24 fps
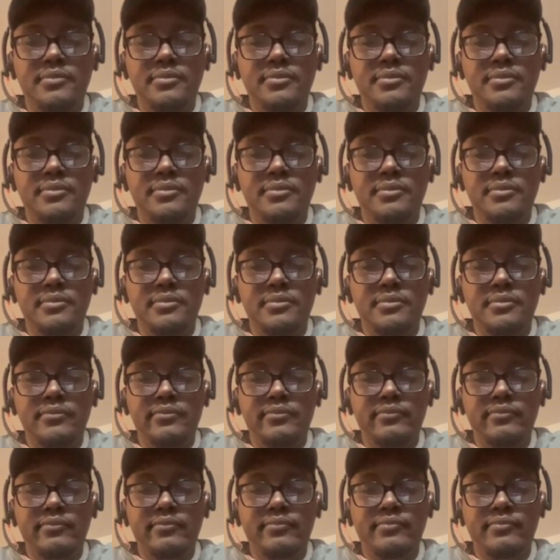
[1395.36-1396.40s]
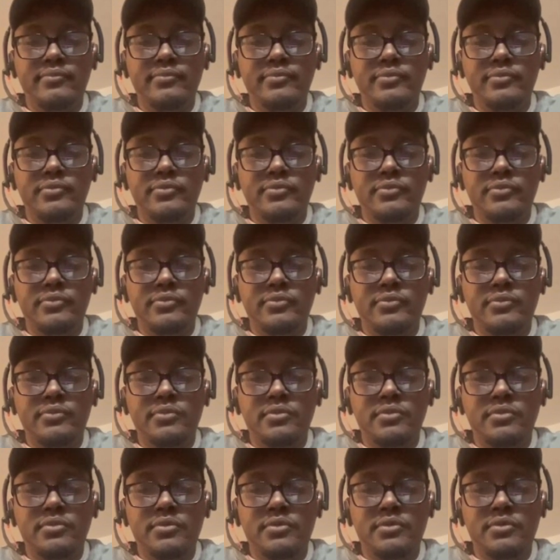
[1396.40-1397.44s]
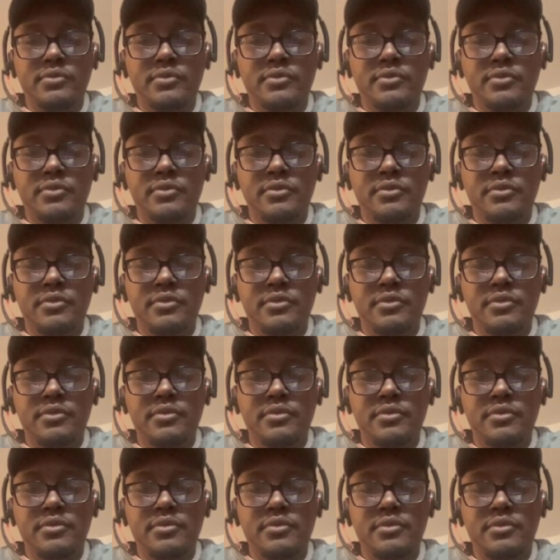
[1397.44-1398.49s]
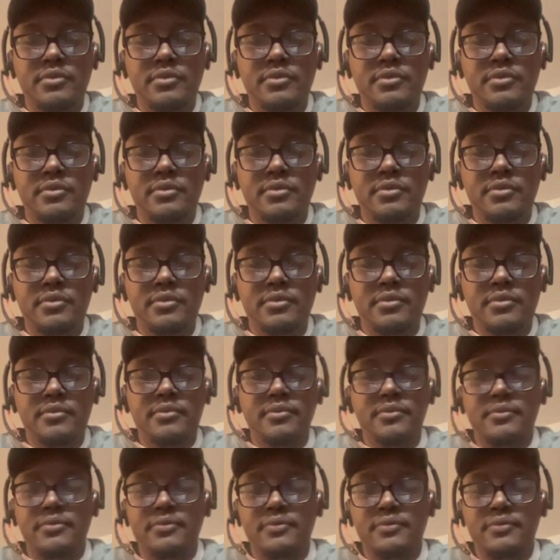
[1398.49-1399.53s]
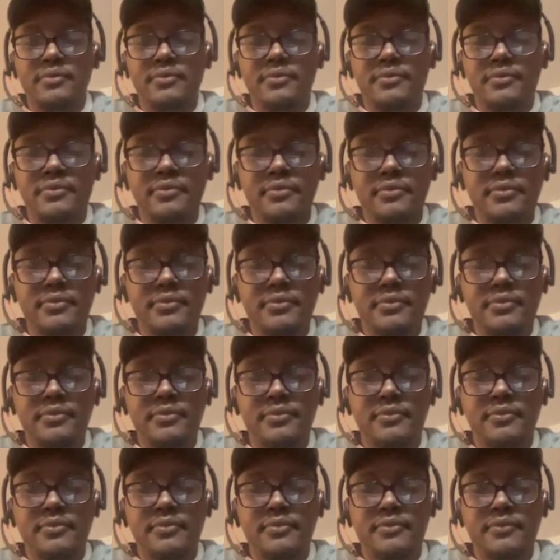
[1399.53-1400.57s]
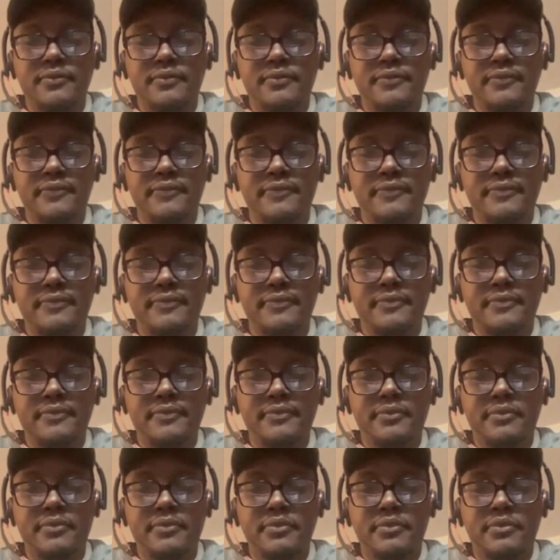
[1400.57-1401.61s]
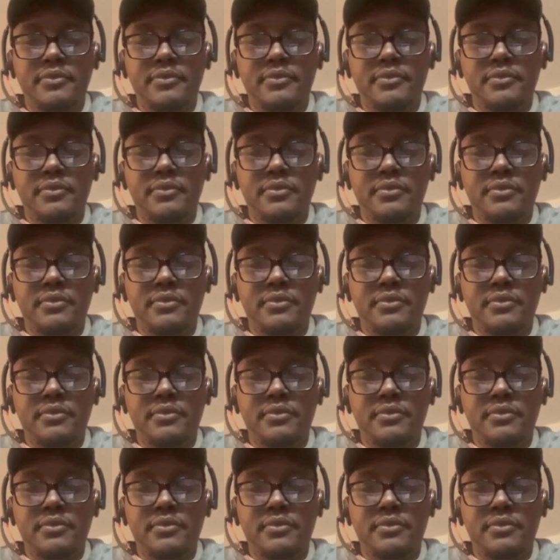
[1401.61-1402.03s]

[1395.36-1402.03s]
This person isn't speaking.